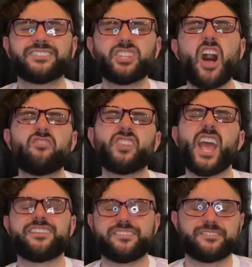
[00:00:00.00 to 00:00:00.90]
Loved it.
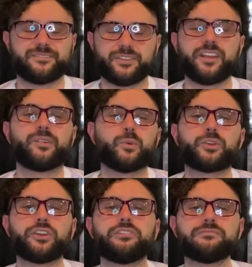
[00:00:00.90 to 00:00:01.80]
We're
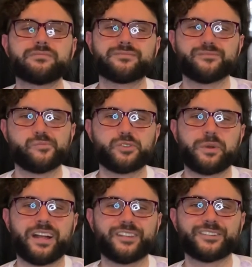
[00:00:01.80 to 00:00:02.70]
good. Mucho
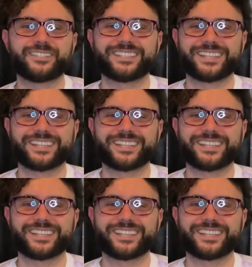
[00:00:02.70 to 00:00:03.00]
mahalo.